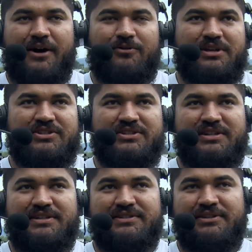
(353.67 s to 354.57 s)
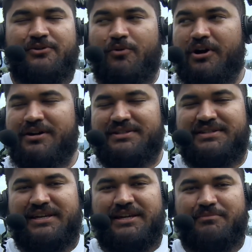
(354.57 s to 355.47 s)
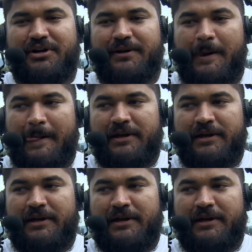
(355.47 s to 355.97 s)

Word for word: not only just because we're here as a team, but,